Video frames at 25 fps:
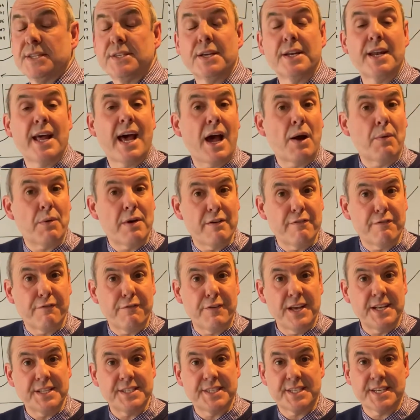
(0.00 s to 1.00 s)
and how it
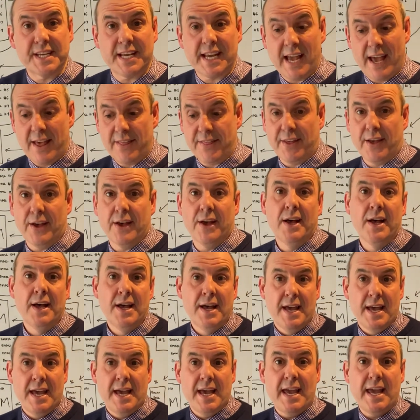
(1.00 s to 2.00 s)
fits together
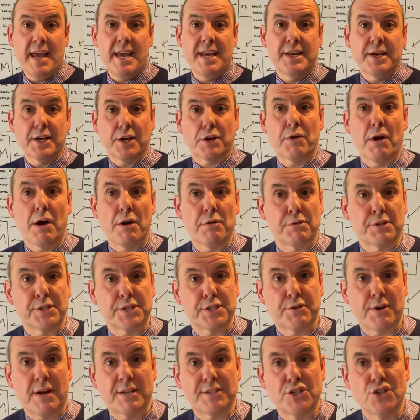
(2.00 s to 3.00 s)
in a growth
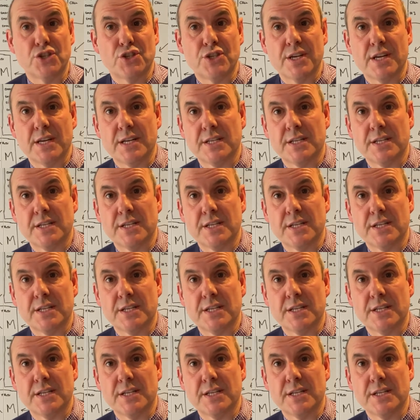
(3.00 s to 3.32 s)
strategy